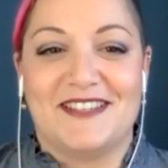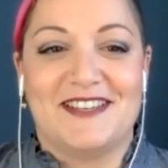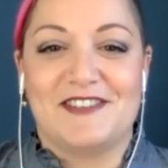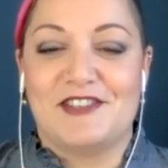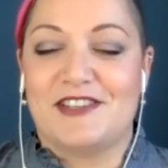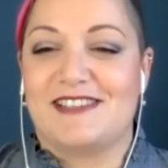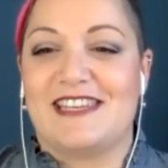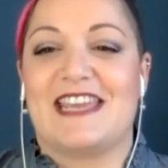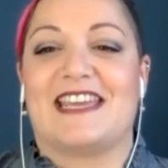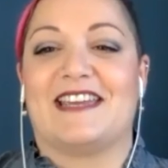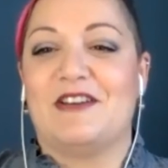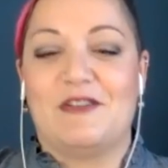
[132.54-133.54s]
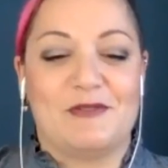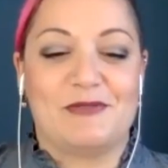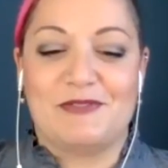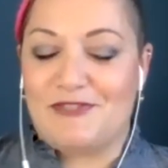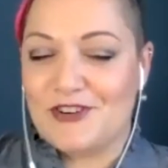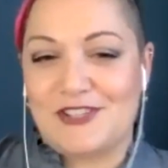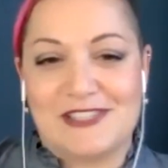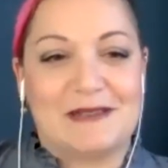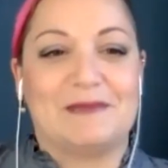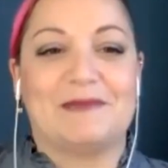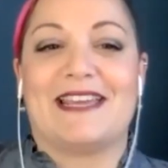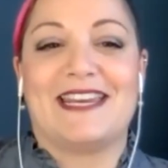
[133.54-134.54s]
to take first
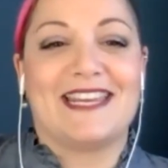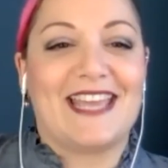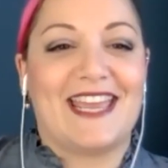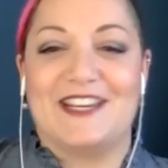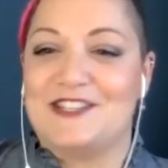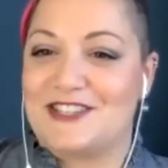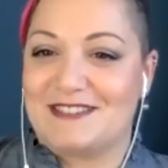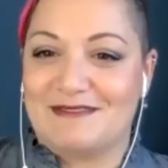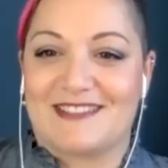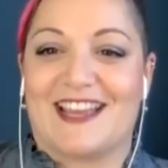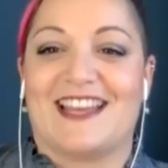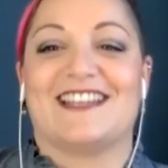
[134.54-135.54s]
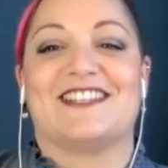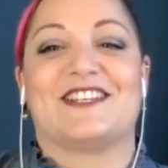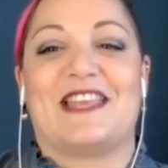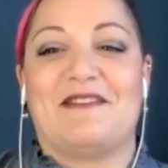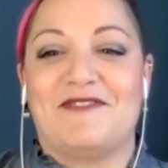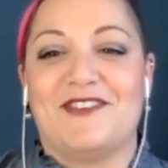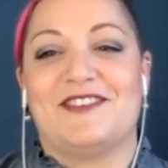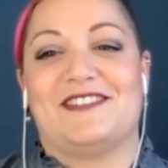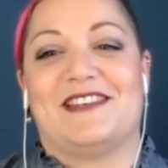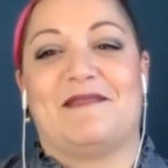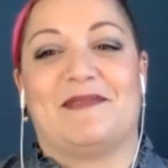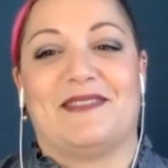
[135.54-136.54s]
step of get engaged, and kind of took that first
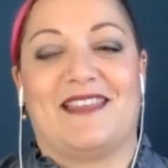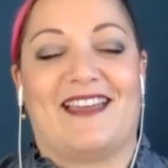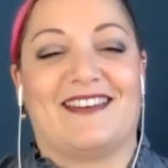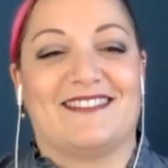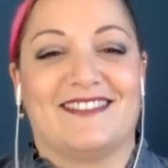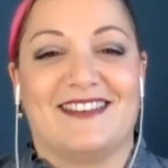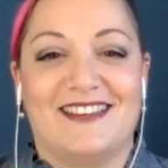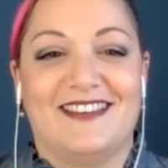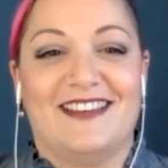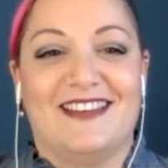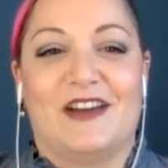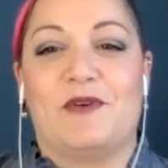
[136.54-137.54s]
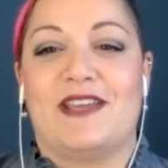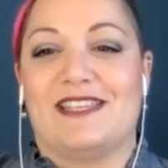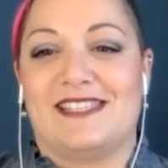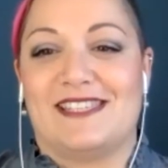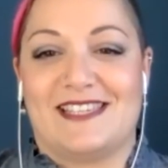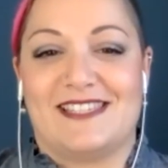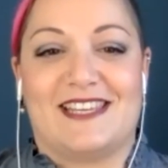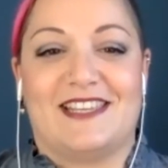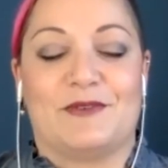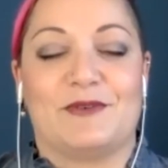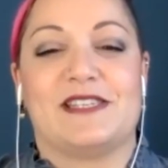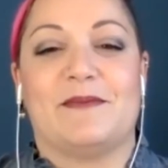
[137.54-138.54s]
step, and then we assessed it.
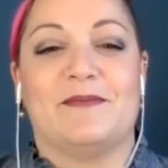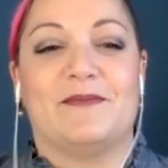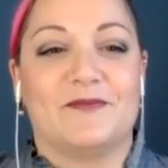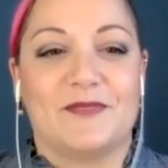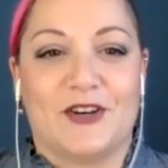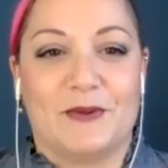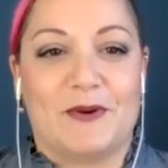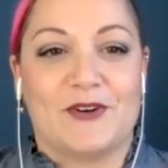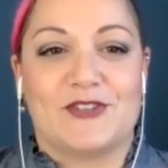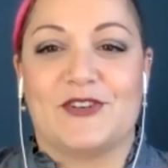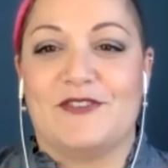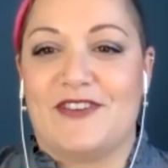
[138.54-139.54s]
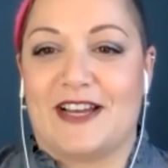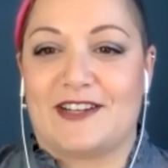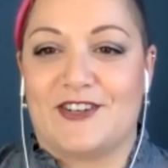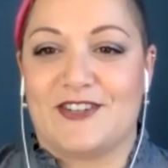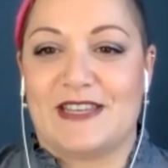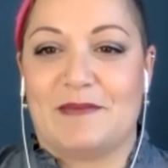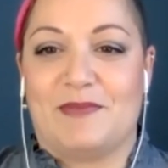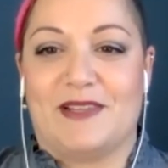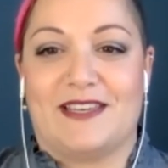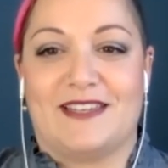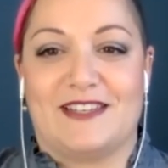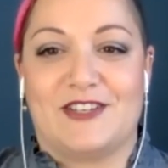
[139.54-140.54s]
There were some personal factors at
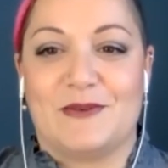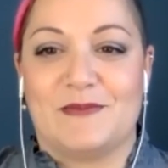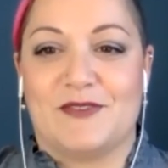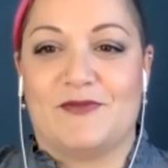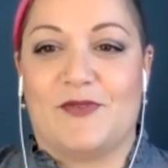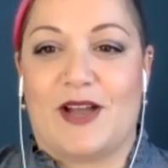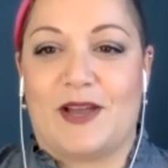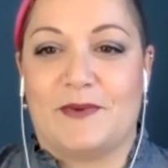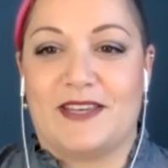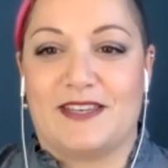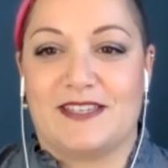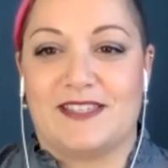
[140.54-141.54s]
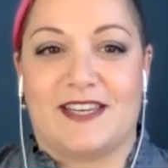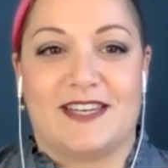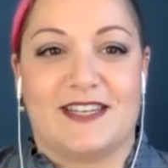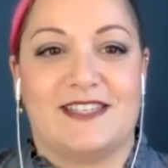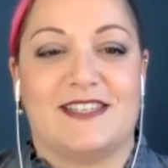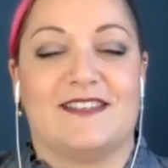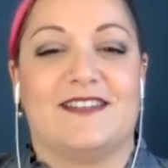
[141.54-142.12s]
play in terms of why we decided to